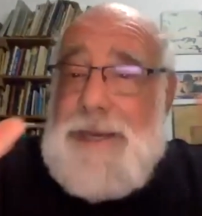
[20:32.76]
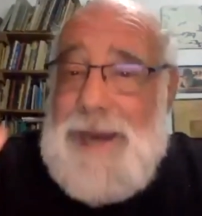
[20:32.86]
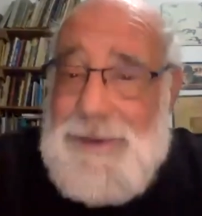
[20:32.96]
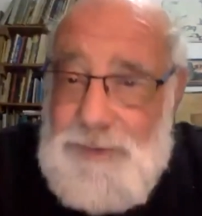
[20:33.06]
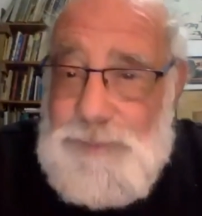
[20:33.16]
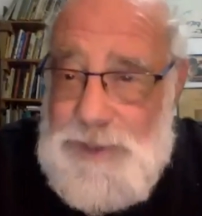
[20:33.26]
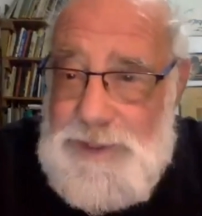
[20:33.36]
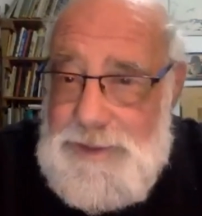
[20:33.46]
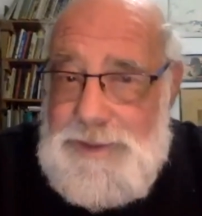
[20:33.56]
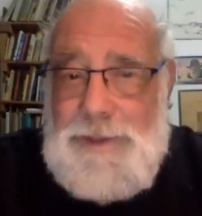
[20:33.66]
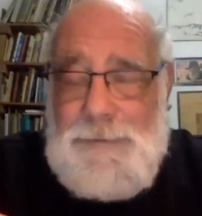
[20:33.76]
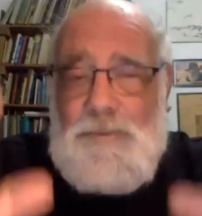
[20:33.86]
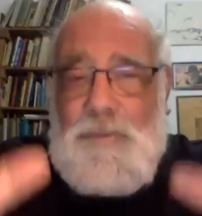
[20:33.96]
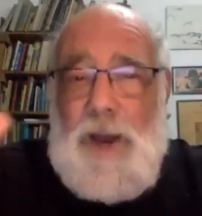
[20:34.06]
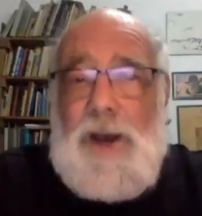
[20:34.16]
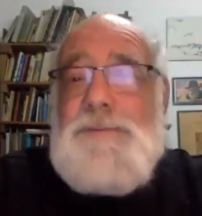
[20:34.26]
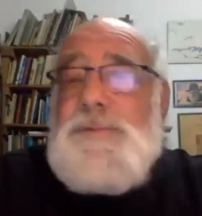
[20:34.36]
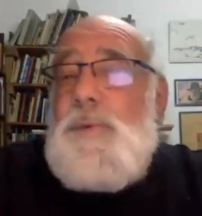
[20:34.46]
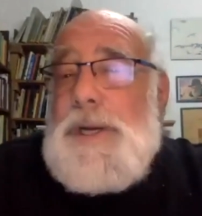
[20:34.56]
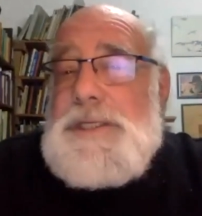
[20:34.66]
government of the
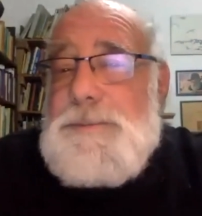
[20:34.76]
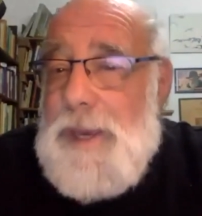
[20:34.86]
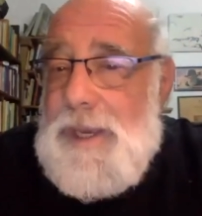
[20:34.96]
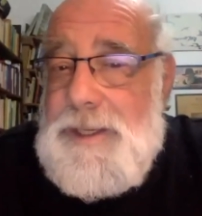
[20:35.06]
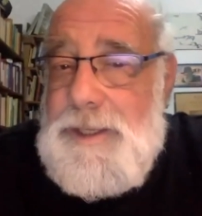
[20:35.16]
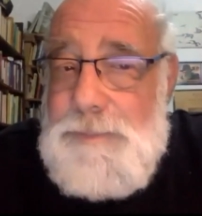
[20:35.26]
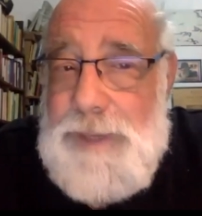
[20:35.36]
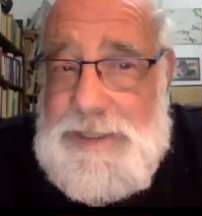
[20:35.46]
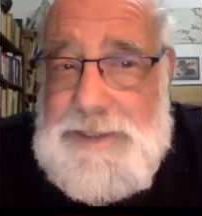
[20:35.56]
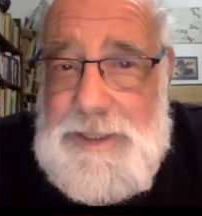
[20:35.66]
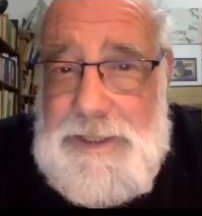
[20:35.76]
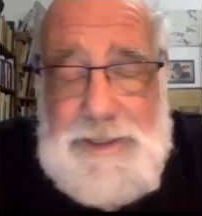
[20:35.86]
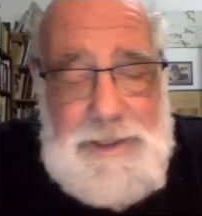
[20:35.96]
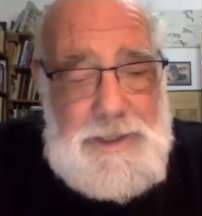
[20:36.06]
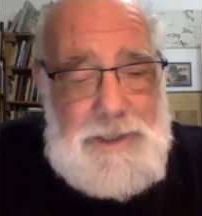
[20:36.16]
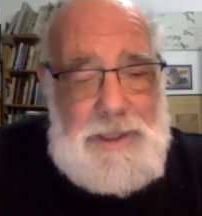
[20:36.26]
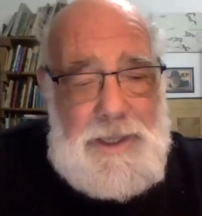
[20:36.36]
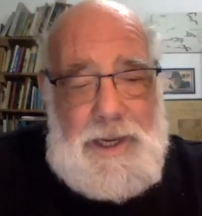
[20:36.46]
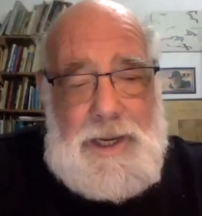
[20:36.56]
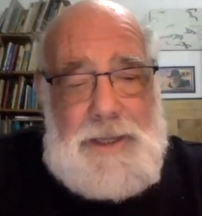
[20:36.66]
West Bank, basically.
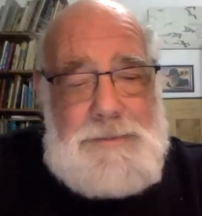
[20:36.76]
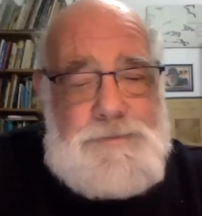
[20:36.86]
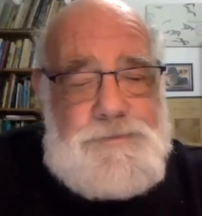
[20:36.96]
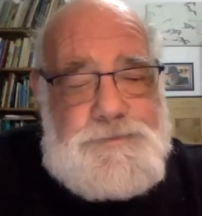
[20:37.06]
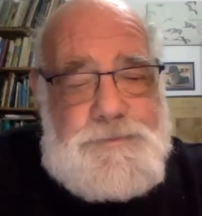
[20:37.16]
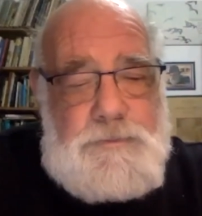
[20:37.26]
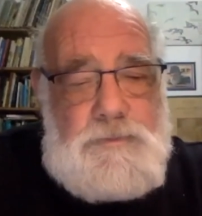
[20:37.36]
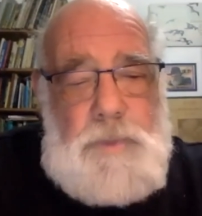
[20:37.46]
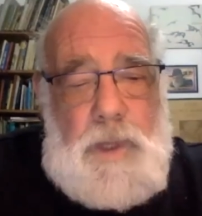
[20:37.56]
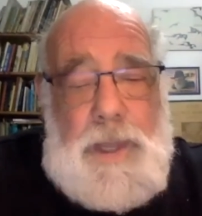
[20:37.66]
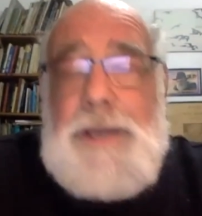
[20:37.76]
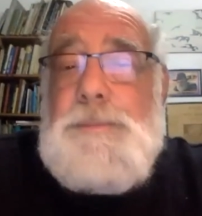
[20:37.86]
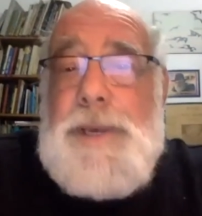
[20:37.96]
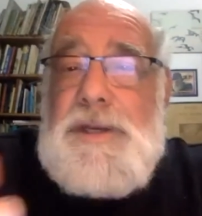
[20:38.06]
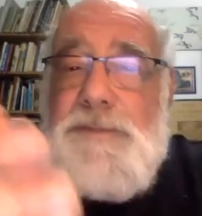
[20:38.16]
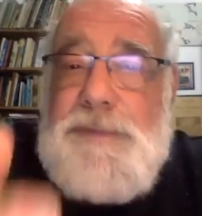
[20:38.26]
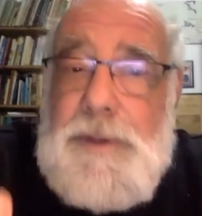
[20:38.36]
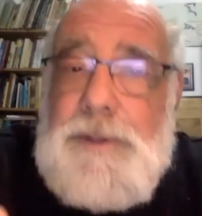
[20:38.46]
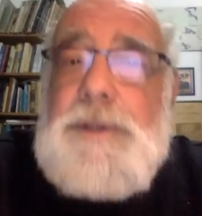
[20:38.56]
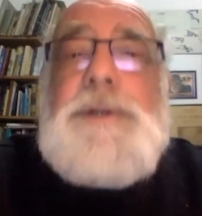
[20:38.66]
And Ben
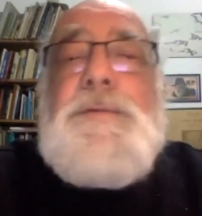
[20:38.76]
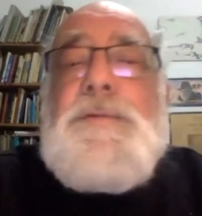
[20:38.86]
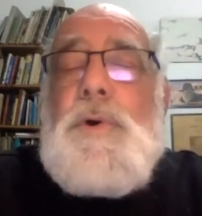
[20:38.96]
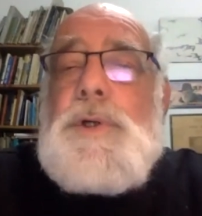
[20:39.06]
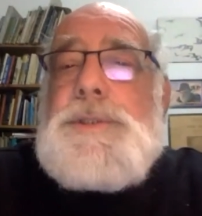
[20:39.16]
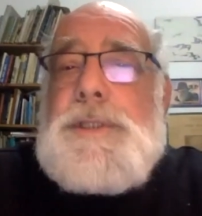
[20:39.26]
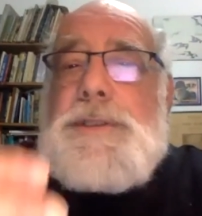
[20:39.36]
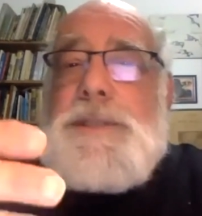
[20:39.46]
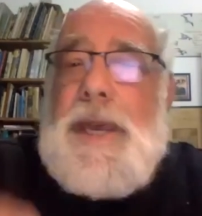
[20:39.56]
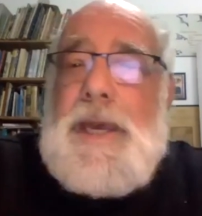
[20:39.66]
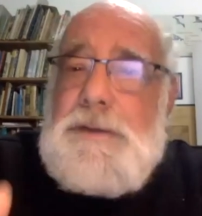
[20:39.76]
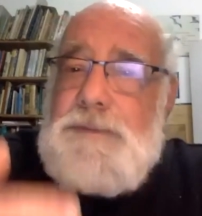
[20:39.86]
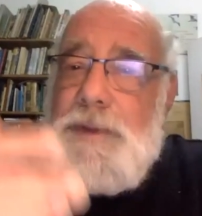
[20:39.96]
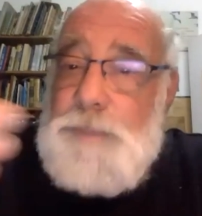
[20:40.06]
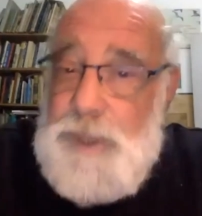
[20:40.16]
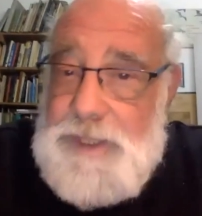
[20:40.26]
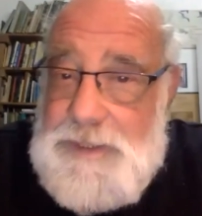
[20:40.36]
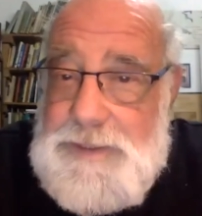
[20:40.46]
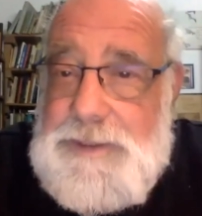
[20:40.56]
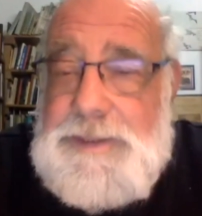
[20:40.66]
Gvir, of course, is the head of the
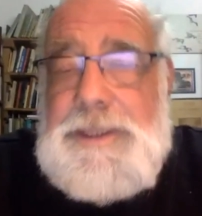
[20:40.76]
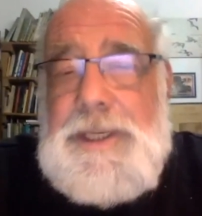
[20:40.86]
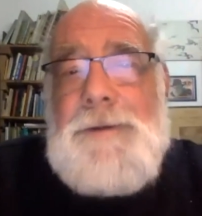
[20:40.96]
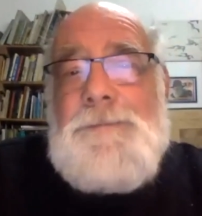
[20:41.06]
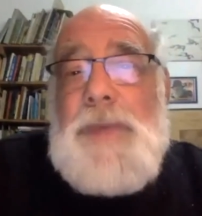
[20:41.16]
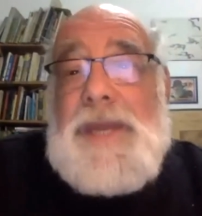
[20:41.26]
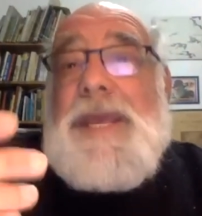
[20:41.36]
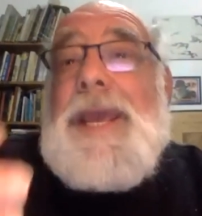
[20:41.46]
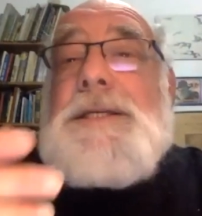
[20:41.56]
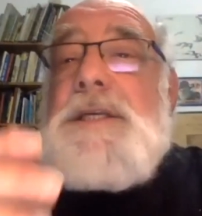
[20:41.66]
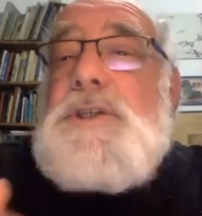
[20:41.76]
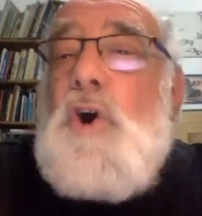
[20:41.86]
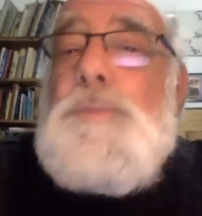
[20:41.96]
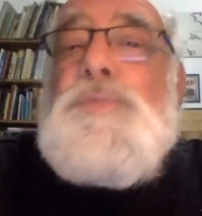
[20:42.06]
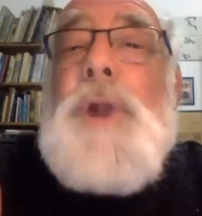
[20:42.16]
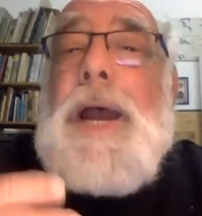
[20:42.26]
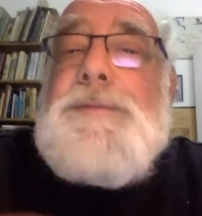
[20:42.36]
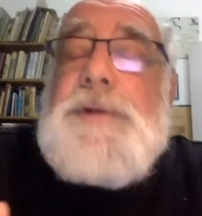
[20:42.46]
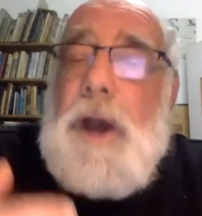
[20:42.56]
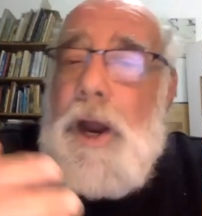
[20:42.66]
police. And he has his own
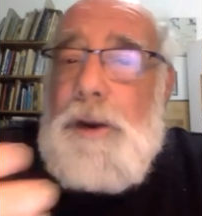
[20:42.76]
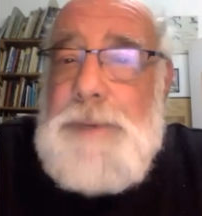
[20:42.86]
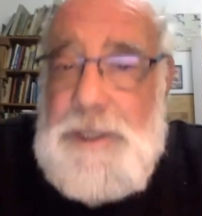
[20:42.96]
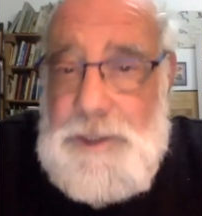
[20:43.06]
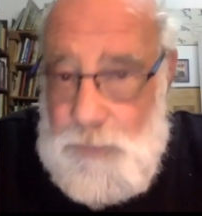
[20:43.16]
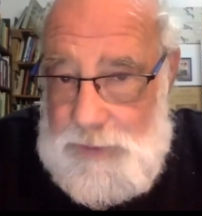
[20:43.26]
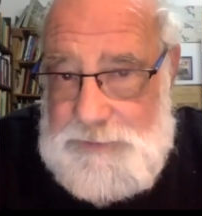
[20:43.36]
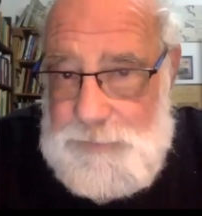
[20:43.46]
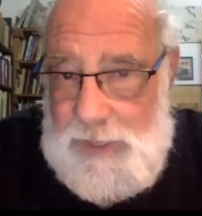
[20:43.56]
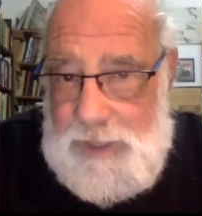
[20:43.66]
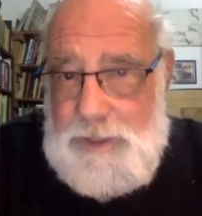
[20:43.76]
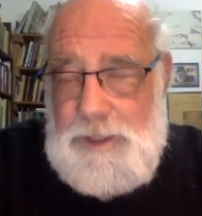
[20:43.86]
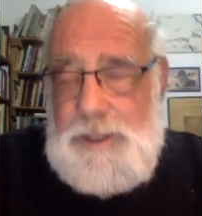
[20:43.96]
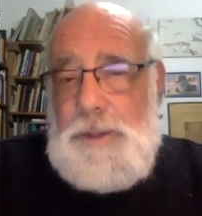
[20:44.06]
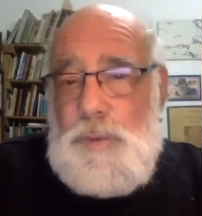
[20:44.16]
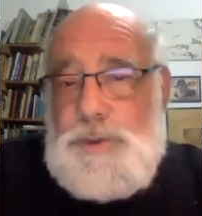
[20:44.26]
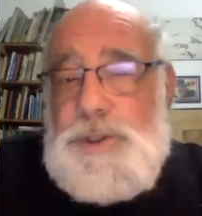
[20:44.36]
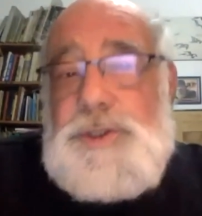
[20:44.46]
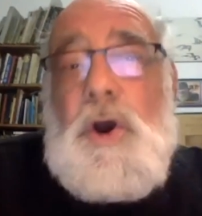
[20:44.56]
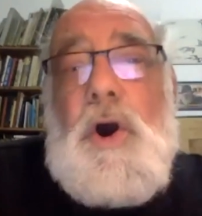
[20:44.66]
private army in the West Bank, which
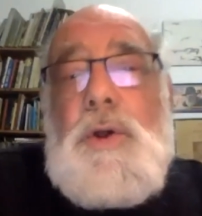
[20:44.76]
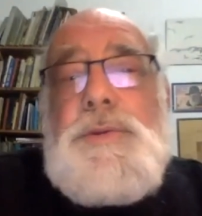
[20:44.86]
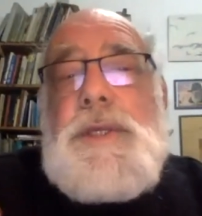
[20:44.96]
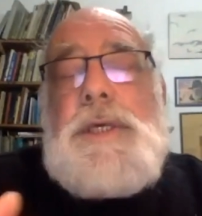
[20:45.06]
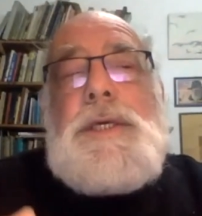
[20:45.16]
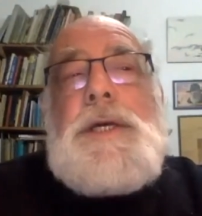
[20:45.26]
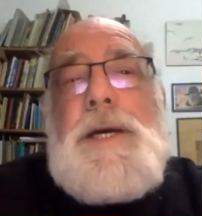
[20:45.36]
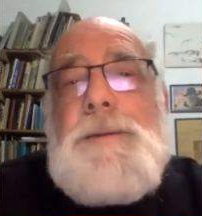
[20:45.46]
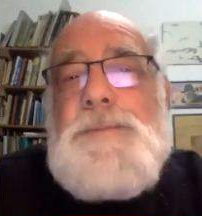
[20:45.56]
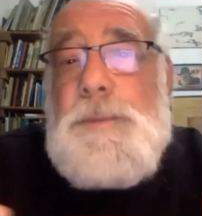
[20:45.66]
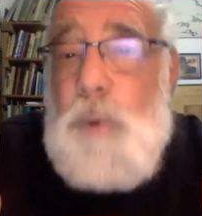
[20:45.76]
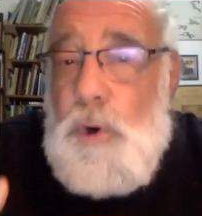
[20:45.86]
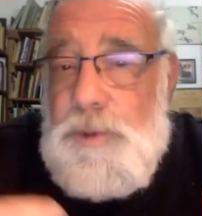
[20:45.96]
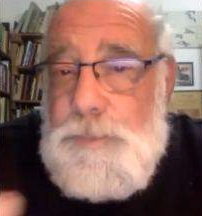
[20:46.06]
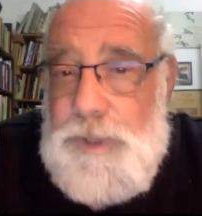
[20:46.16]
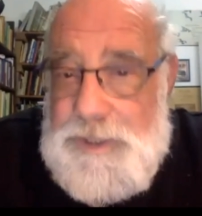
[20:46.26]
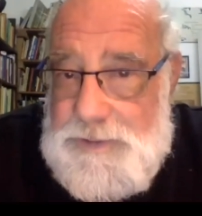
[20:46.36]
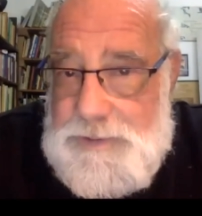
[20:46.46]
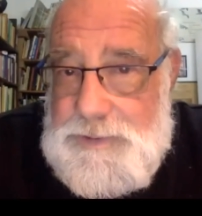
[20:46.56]
is called the border police,